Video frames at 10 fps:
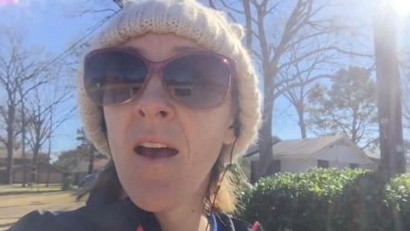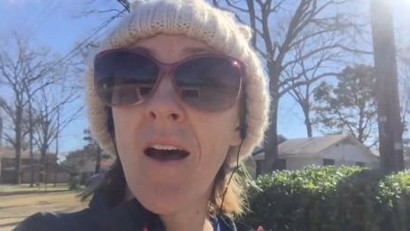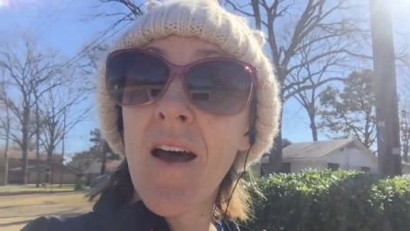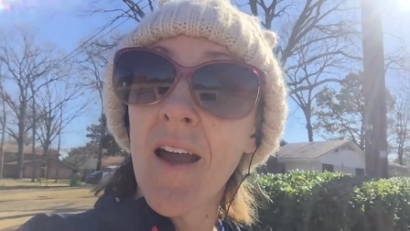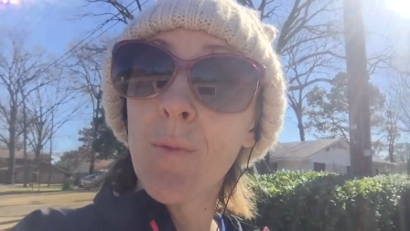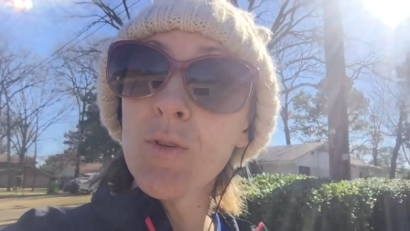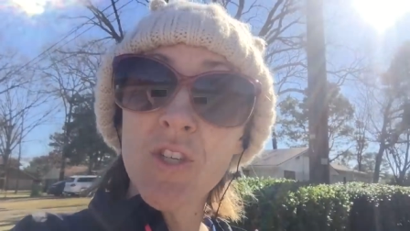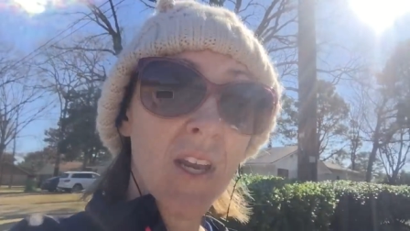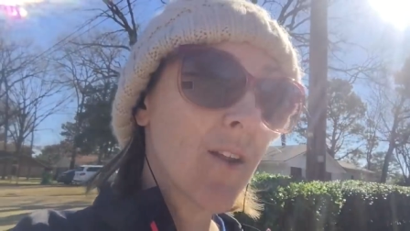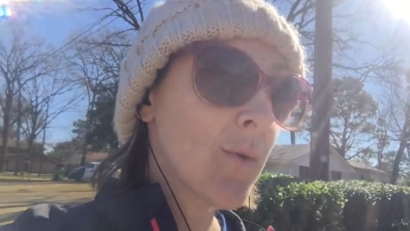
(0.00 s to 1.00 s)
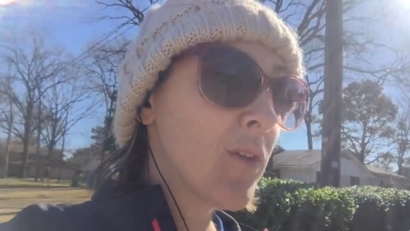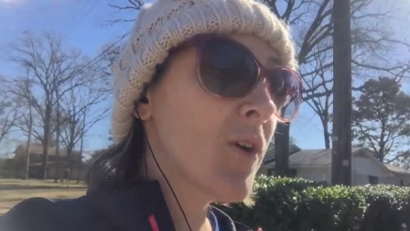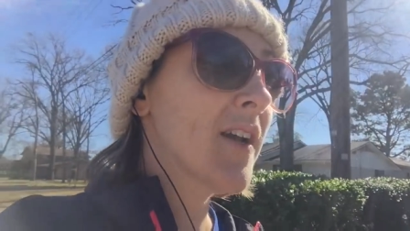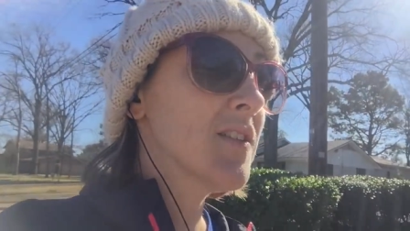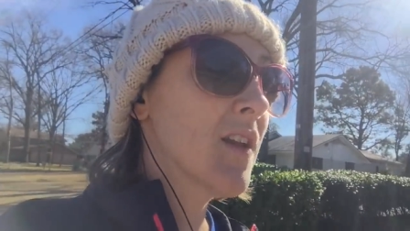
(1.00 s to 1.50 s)
I will check in with you
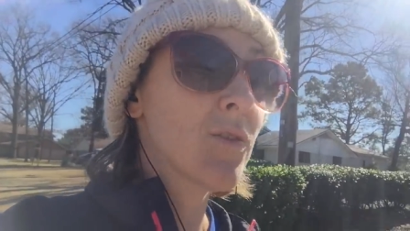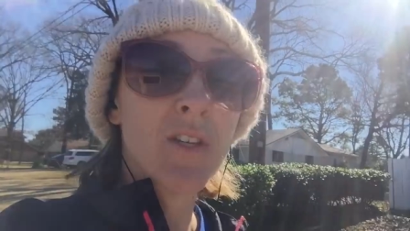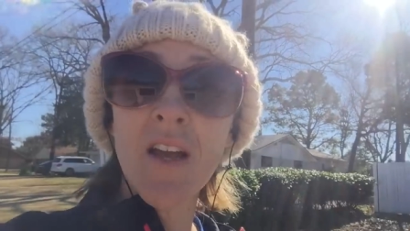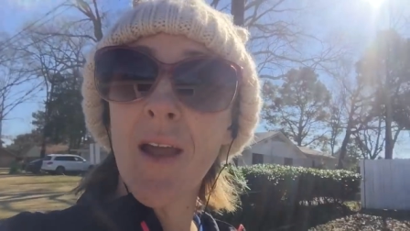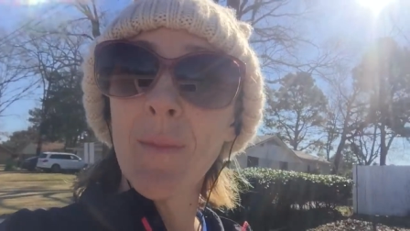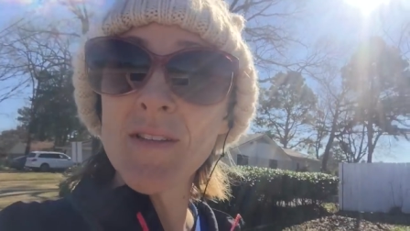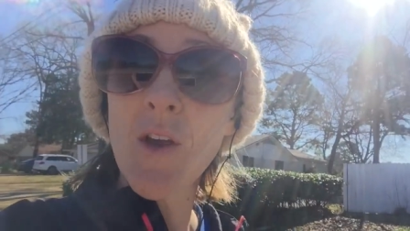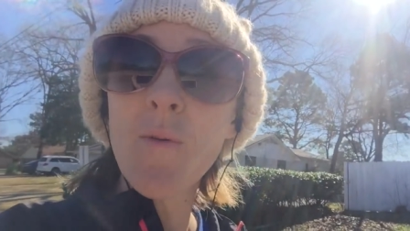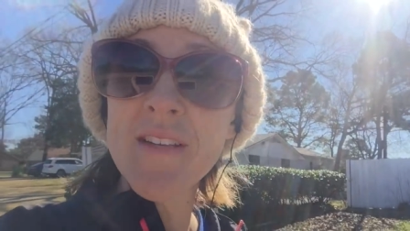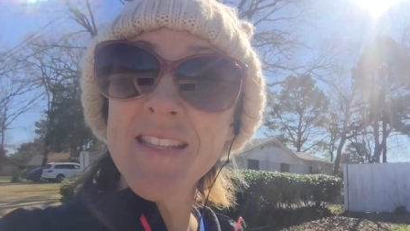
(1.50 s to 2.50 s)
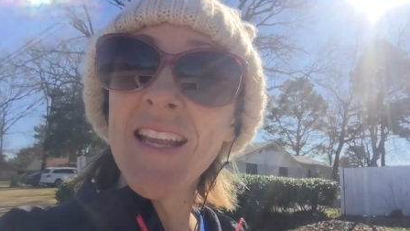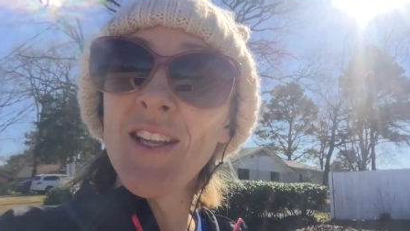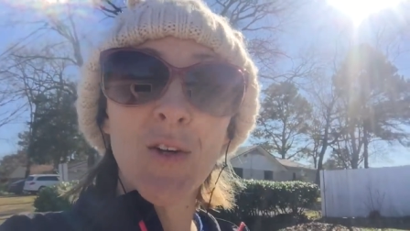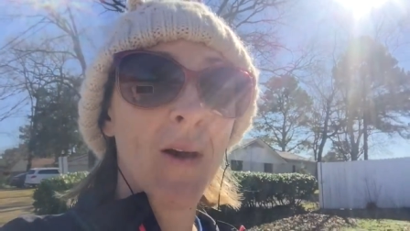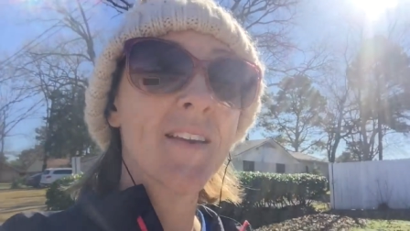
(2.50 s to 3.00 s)
guys another time. As always,
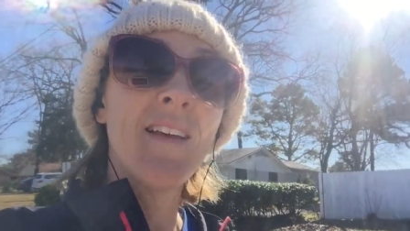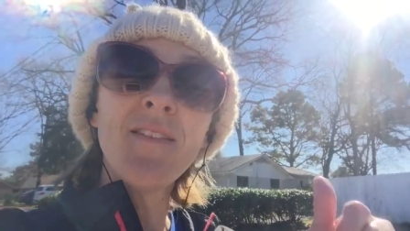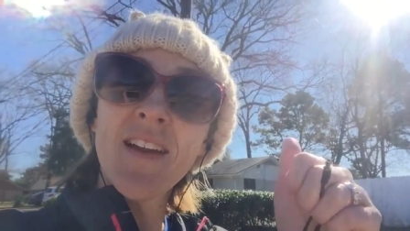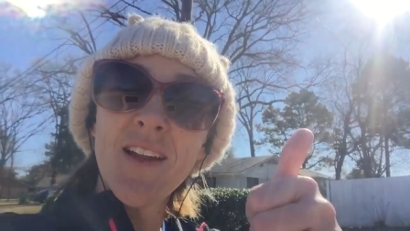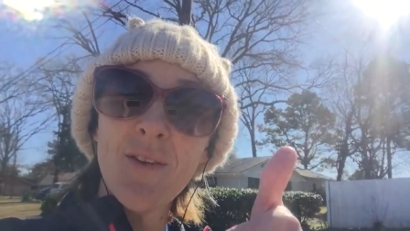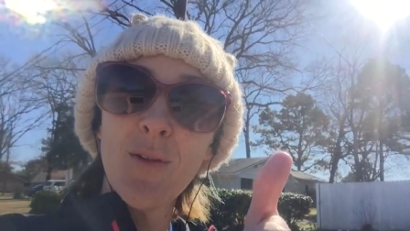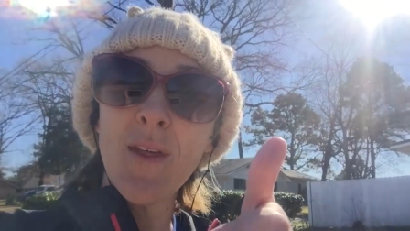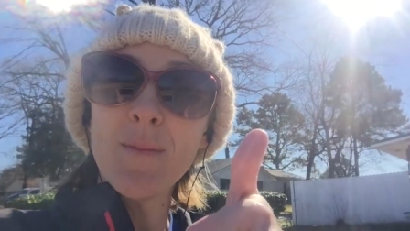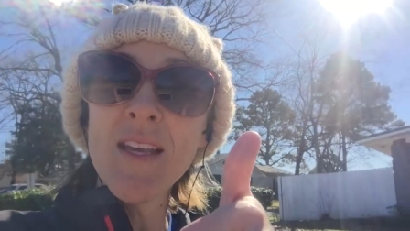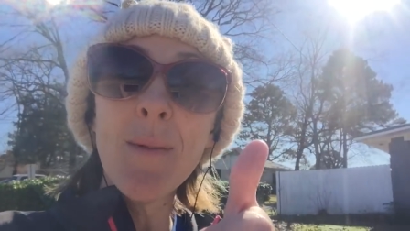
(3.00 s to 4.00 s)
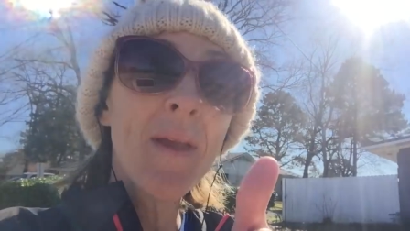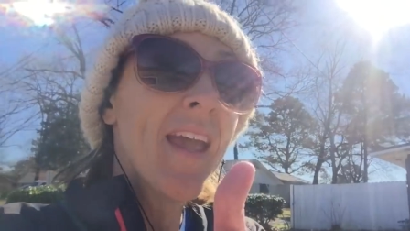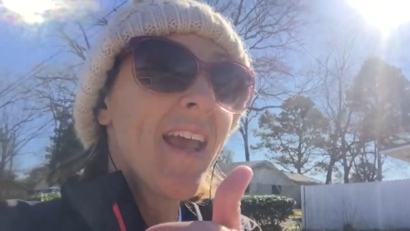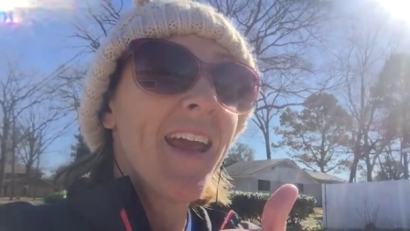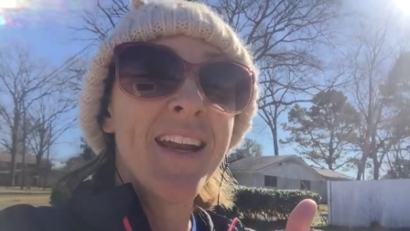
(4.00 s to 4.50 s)
thank you. I love it if you thumbs up
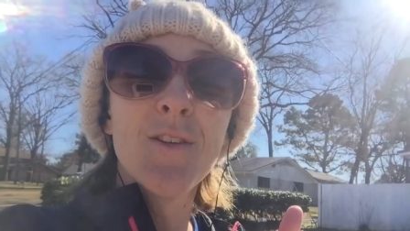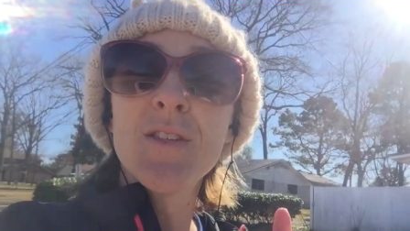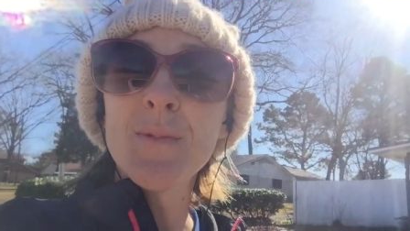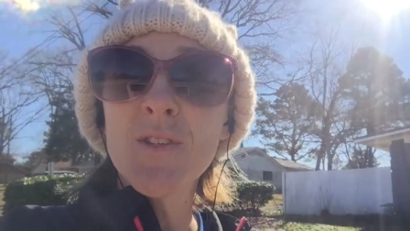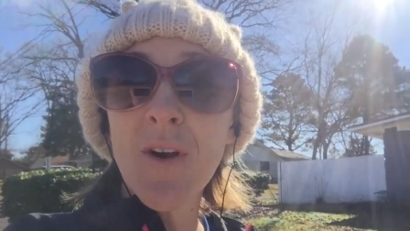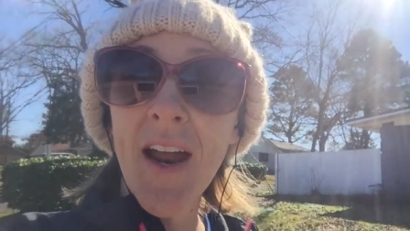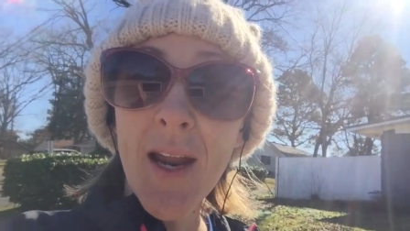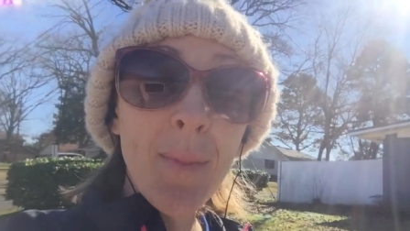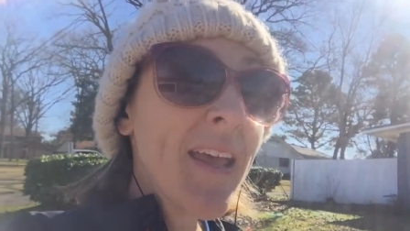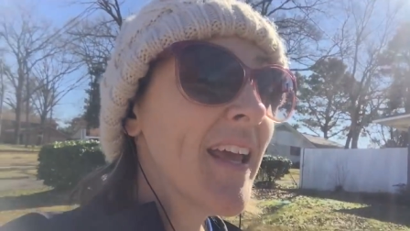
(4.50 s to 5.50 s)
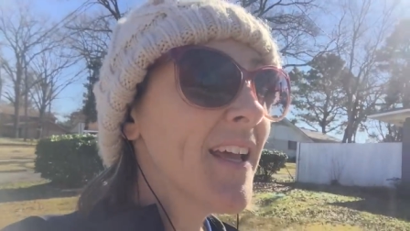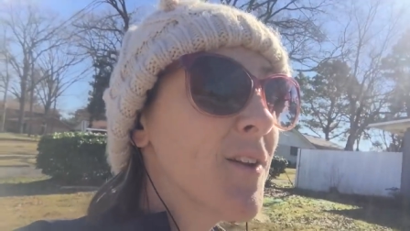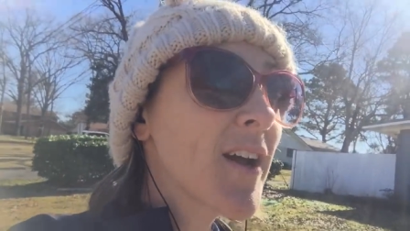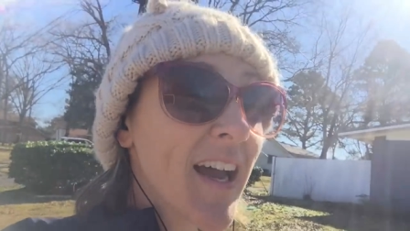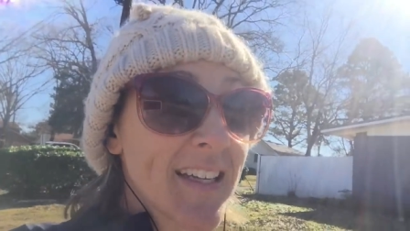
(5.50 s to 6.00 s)
and you subscribe.
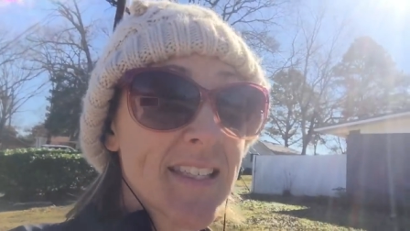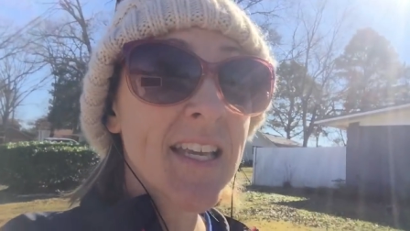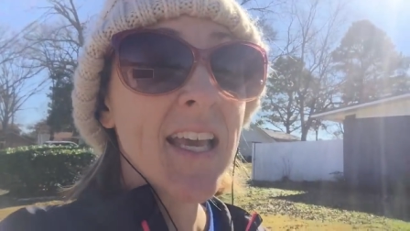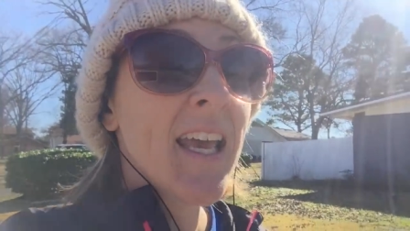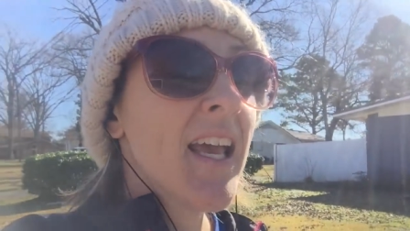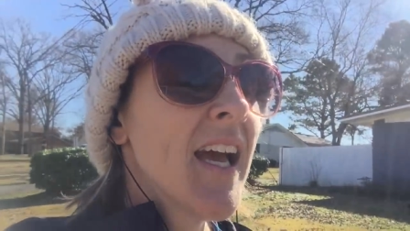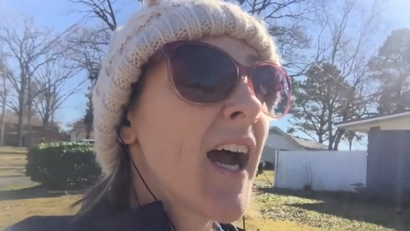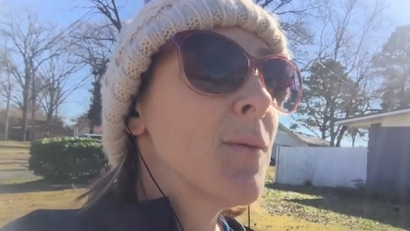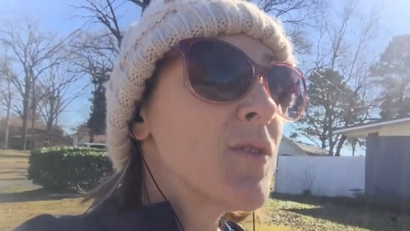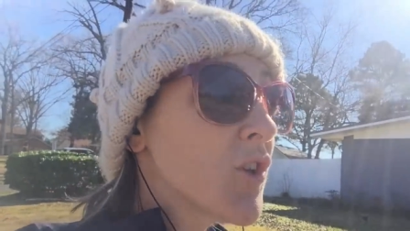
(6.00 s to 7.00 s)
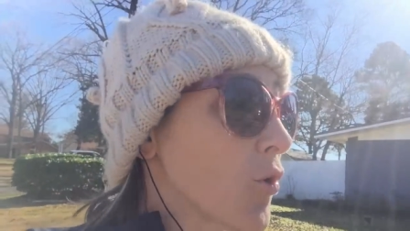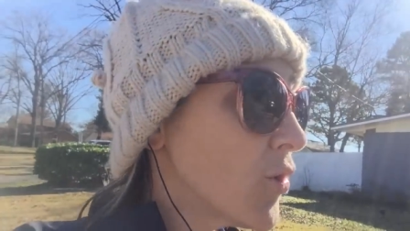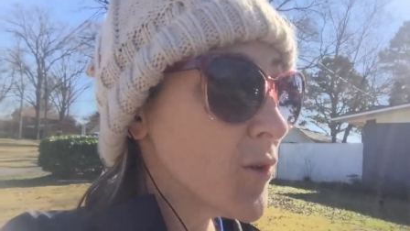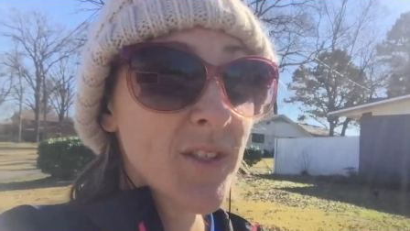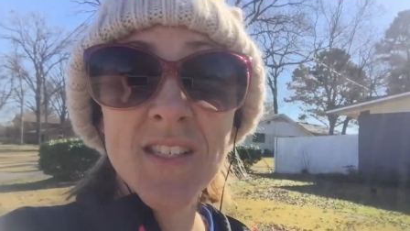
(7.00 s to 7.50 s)
You guys, I'm so
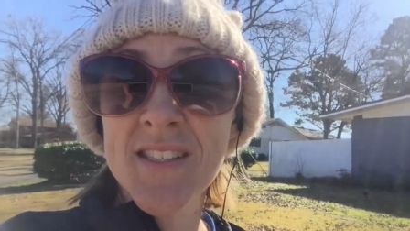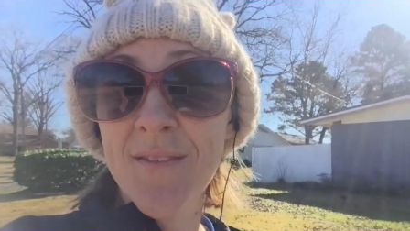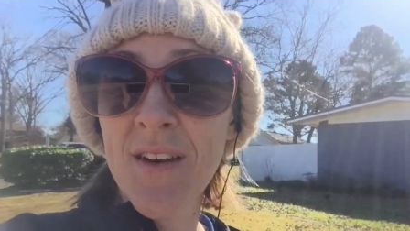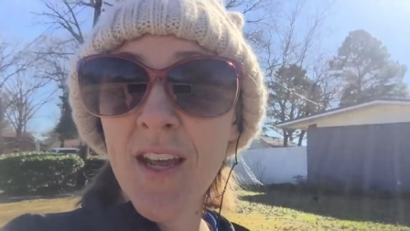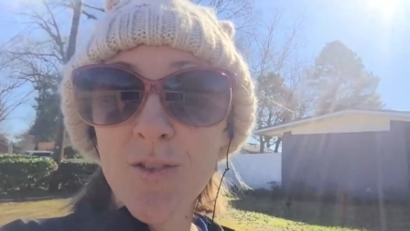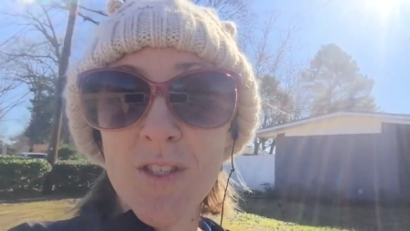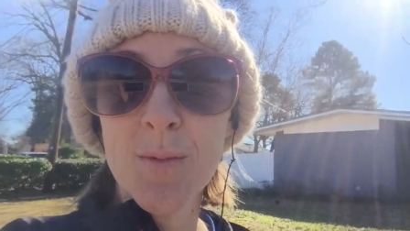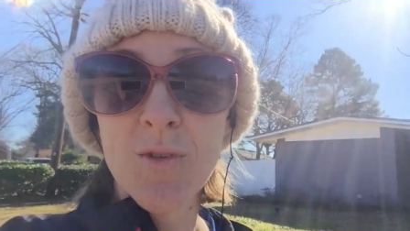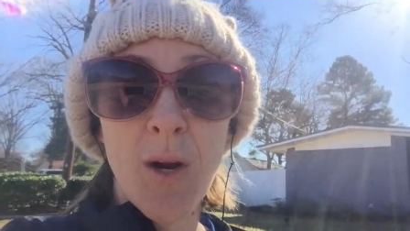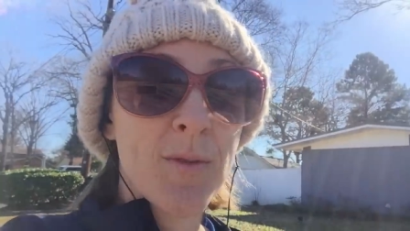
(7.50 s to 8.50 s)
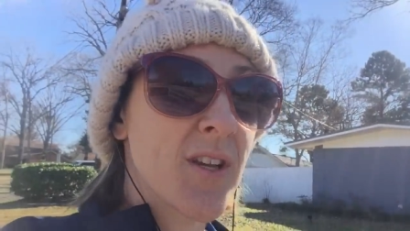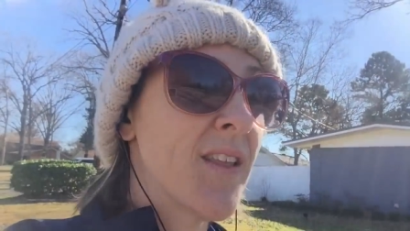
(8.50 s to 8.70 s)
close to 700 subscribers.